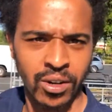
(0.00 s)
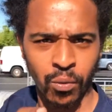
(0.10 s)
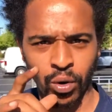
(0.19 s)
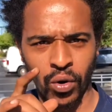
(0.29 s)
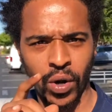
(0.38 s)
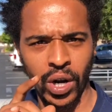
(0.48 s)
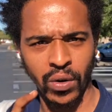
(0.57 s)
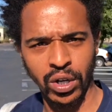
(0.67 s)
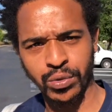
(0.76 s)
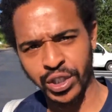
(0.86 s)
we're going
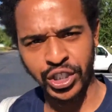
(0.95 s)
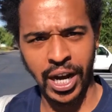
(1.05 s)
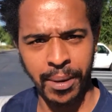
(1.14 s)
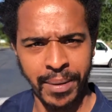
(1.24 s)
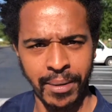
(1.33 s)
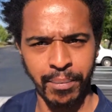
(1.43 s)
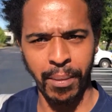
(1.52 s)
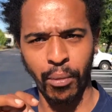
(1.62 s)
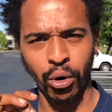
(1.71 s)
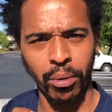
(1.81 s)
grocery shopping, but
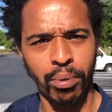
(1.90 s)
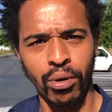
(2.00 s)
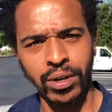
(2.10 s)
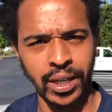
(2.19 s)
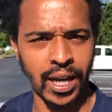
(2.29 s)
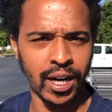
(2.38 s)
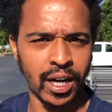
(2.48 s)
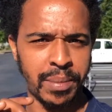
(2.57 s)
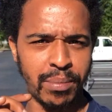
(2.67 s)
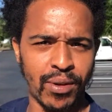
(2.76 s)
more importantly I'm going
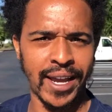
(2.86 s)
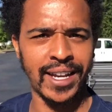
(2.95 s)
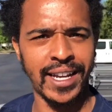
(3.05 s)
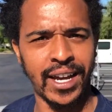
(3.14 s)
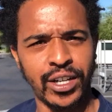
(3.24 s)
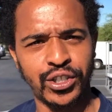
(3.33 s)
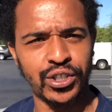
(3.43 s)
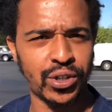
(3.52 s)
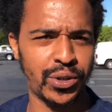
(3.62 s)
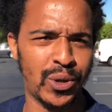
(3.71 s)
to be breaking down and
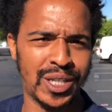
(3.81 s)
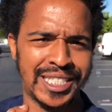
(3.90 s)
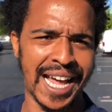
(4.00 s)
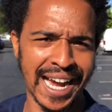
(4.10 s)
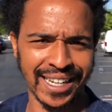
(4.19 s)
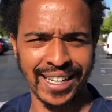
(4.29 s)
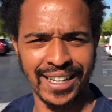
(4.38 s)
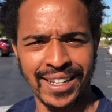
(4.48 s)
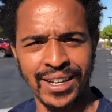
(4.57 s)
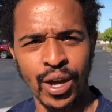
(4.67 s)
showing you exactly
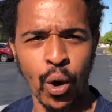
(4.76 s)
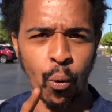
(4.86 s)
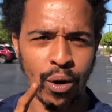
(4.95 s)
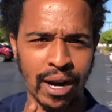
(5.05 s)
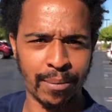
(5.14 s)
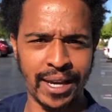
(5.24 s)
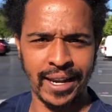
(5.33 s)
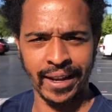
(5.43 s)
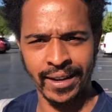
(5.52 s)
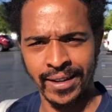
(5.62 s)
what I'm getting.